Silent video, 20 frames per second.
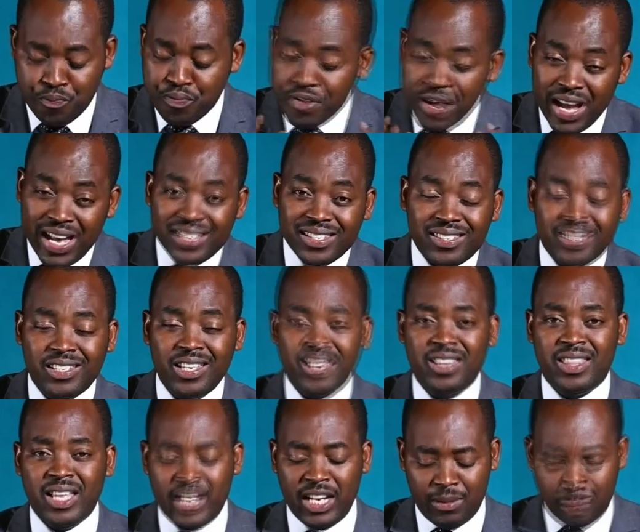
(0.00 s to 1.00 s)
praise
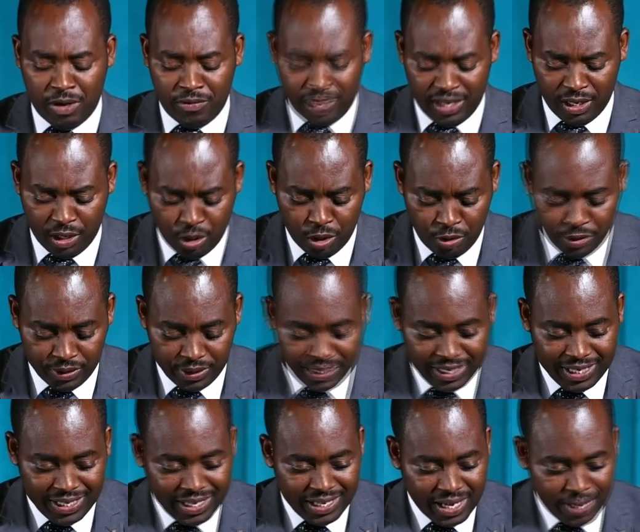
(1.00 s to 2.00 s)
ye the name of the Lord.
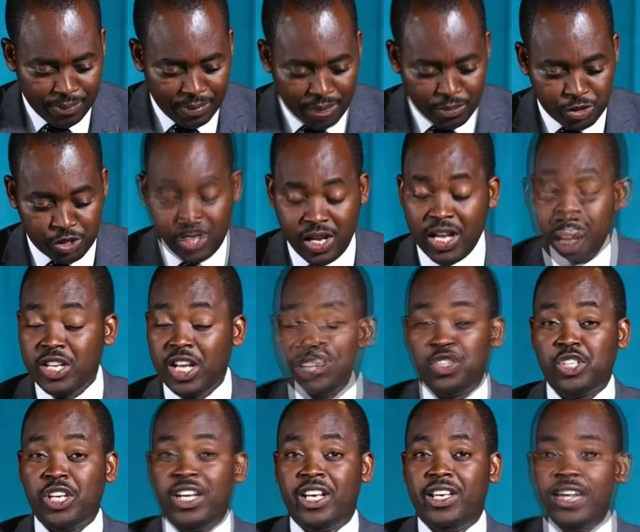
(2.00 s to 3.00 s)
And I'm
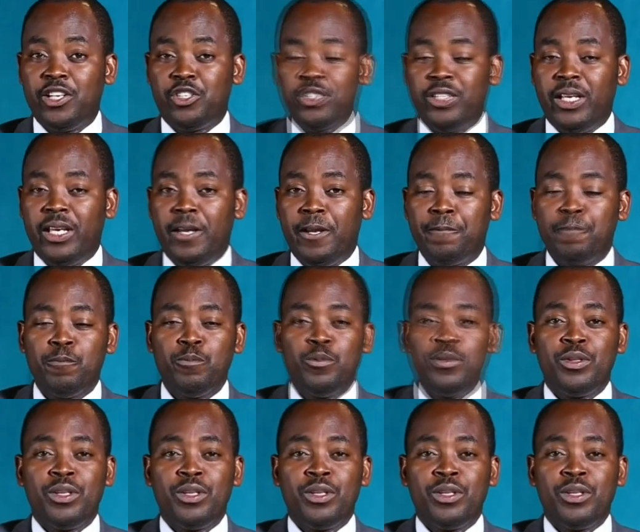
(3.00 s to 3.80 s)
just saying here today,